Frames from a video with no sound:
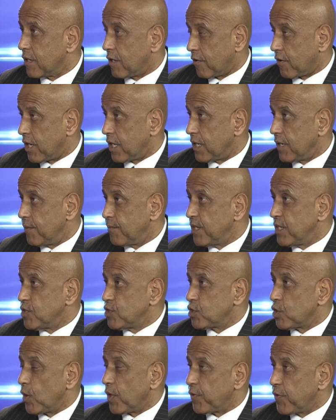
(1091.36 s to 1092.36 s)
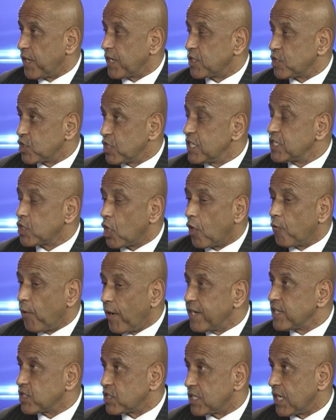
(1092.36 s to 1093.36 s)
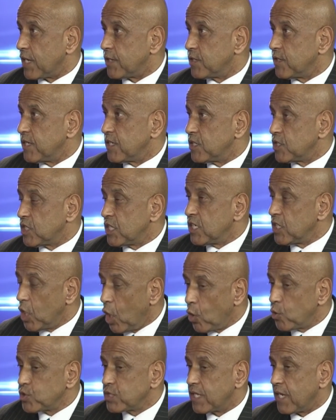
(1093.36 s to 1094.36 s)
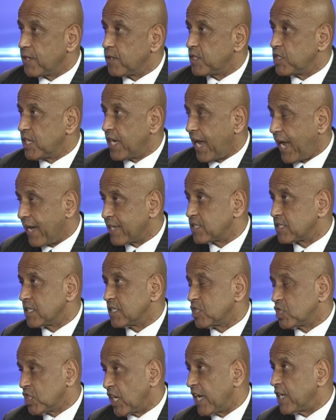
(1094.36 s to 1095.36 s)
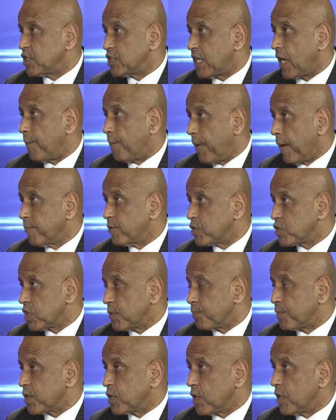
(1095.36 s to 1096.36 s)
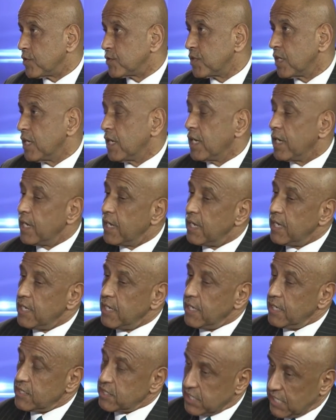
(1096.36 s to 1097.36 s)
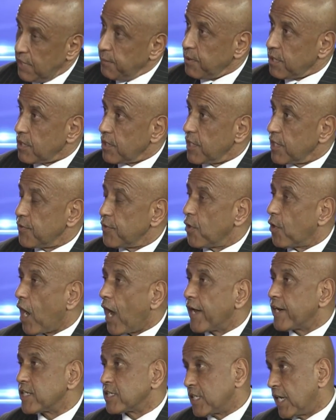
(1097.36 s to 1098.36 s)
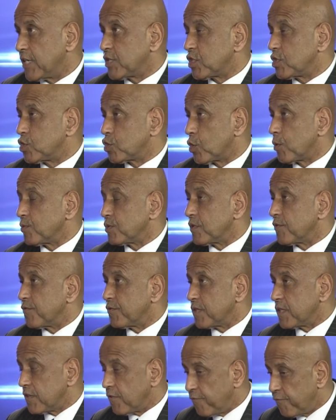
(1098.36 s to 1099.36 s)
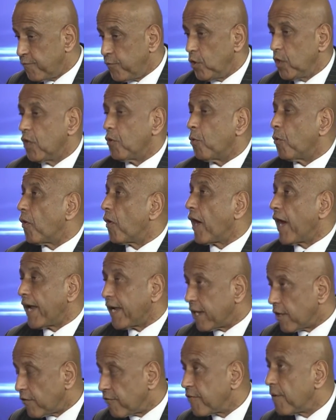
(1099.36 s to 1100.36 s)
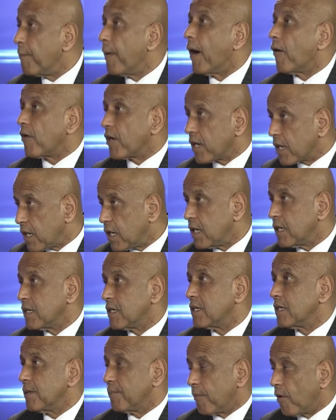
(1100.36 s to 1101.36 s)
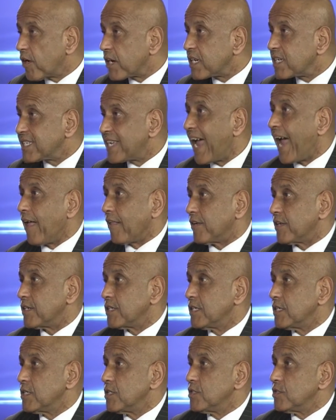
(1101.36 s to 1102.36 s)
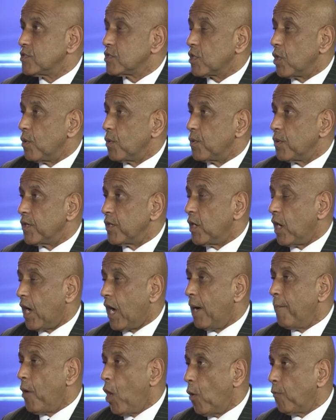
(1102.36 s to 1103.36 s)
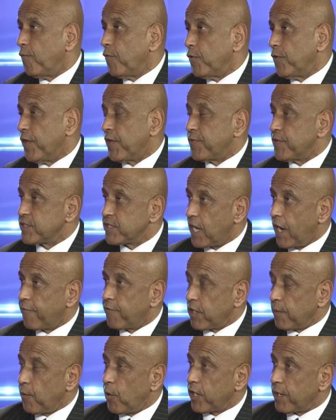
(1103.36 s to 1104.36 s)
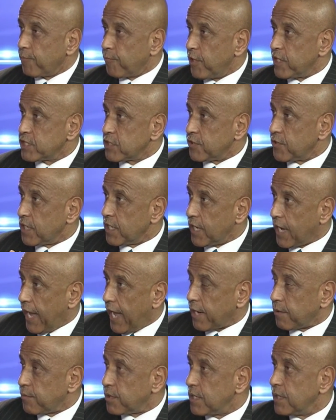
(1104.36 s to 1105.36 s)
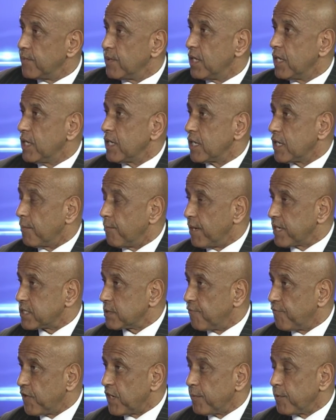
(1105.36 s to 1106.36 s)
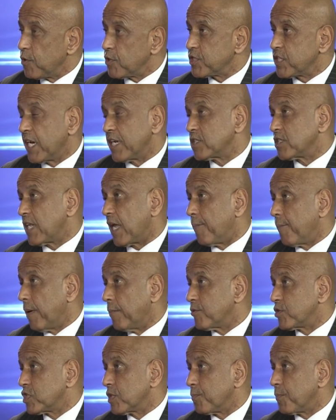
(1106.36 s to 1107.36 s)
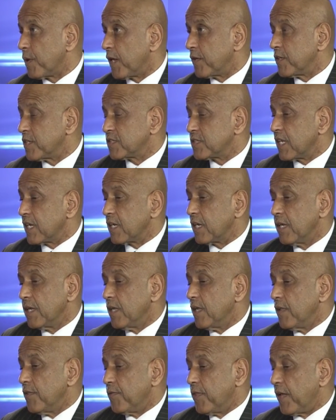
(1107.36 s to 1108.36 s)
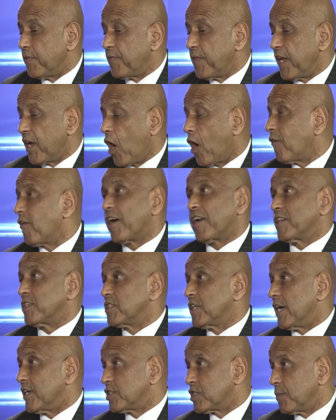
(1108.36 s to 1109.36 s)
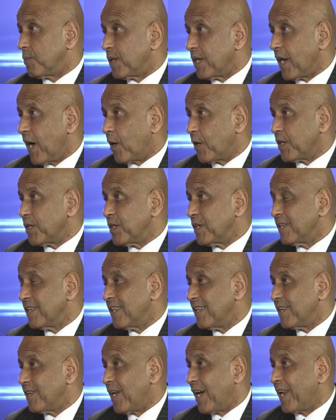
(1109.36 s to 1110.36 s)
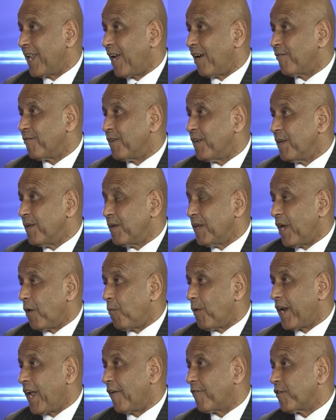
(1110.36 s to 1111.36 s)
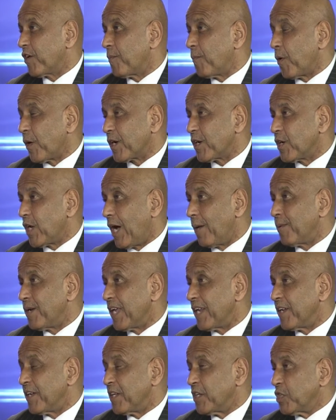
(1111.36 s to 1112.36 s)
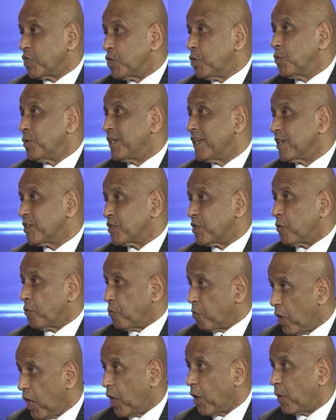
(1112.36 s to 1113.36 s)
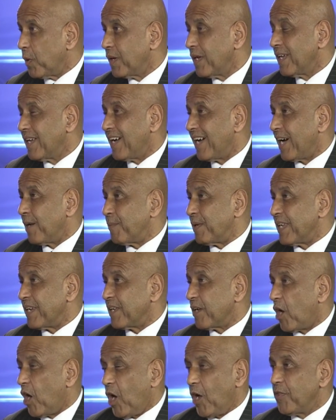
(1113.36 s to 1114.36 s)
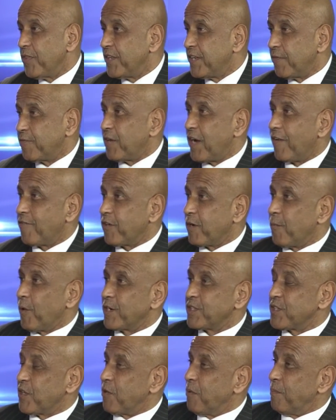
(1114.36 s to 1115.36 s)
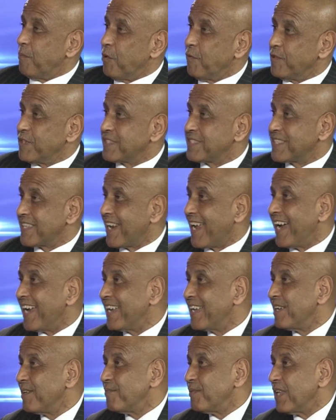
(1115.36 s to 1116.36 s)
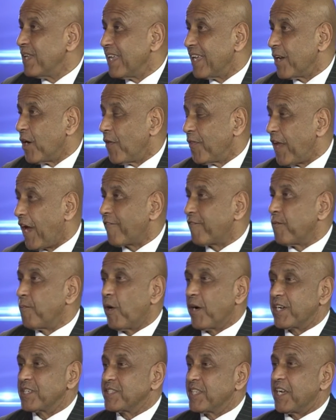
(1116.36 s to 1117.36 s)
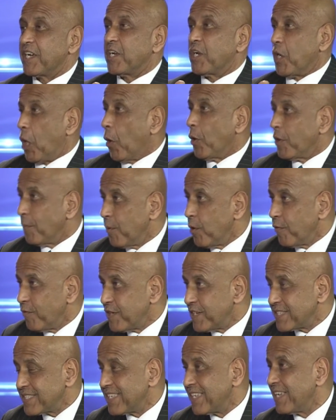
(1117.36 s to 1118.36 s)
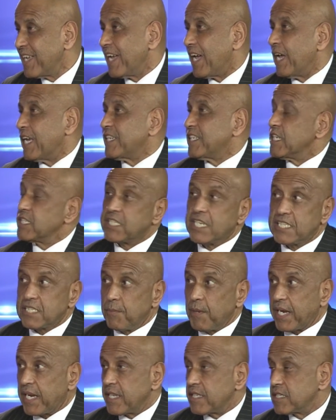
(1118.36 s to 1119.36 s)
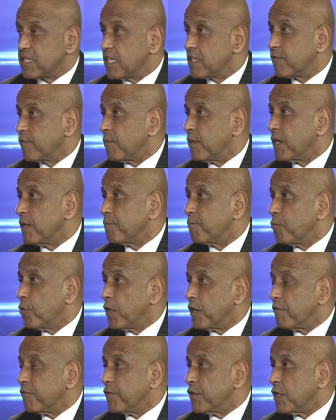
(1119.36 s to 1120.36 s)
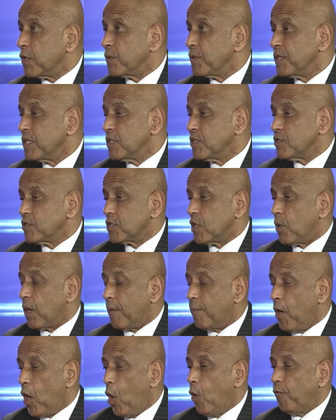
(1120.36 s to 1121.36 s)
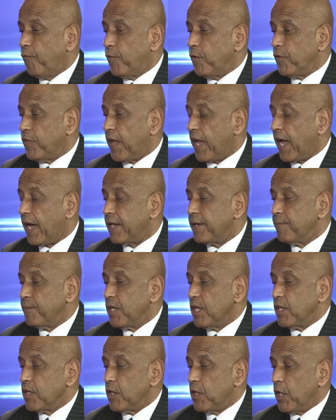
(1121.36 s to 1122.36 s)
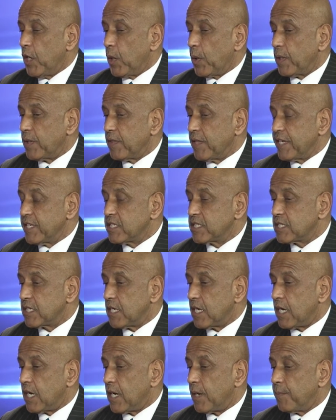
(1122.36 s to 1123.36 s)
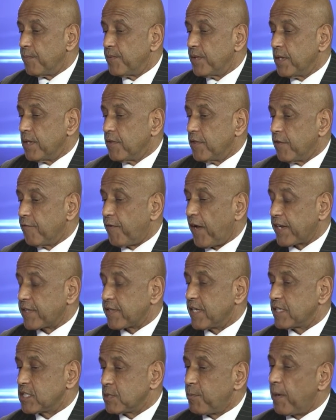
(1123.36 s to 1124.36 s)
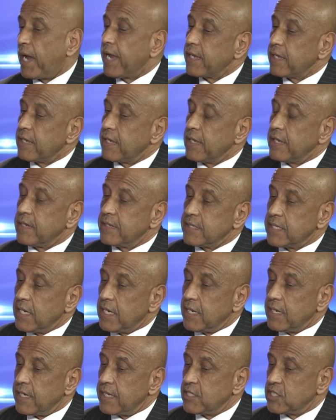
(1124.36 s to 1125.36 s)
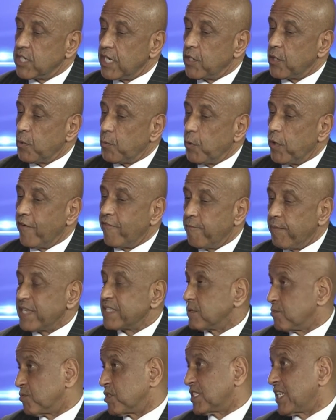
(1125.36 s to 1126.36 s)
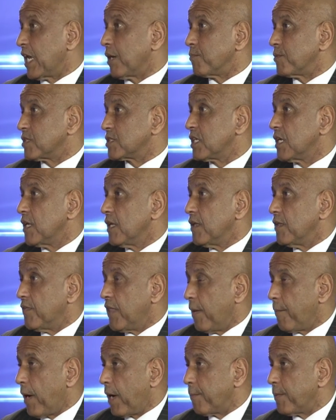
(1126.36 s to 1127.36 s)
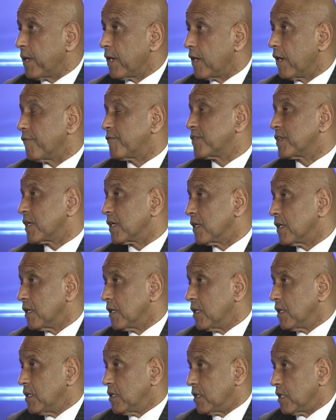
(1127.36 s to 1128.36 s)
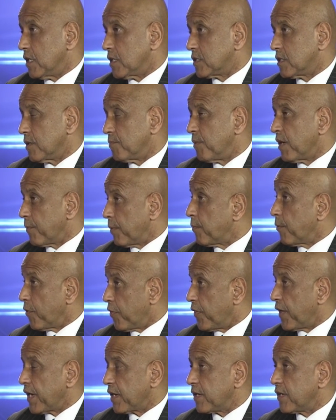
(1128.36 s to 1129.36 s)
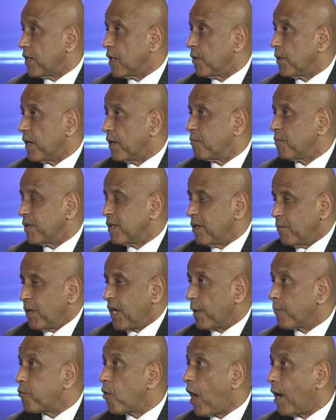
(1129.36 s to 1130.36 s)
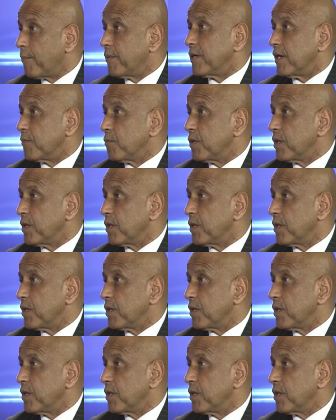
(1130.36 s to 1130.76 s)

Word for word: All right, so I think she's already said she knows that she has to change that membership because seemingly they're out of touch in terms of the full array of America, American talent. So, you know, I'm hopeful that this African American president of the Academy can make some fundamental change in that membership. But I just think that they are out of touch. I mean, how can you not have not one African American nominated in two years in a row? I mean, all the different African Americans that are in movies today, and all the African Americans that go to movies, it just doesn't make any sense from any point of view. So I'm hopeful that you know at least. Um, the fact that Spike and uh, and Jada Will have made some statements, that might be enough to, to, to make people think, you know, we got a problem here.